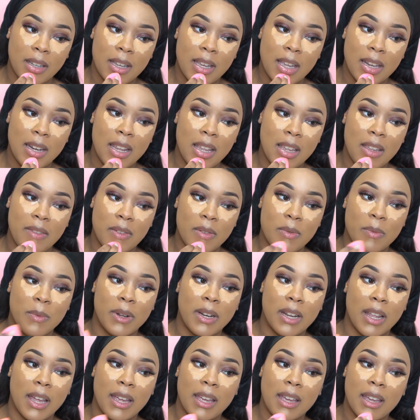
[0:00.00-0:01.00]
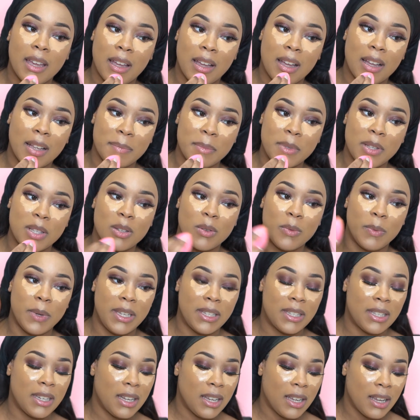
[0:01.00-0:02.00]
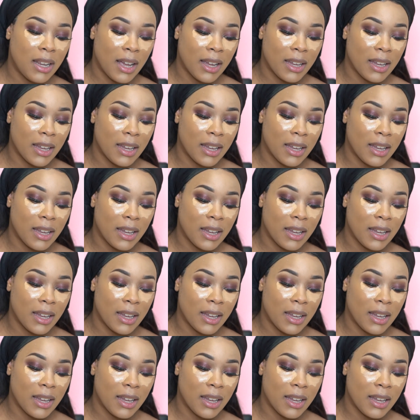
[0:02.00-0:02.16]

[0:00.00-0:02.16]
And even when like I'm squeezing it,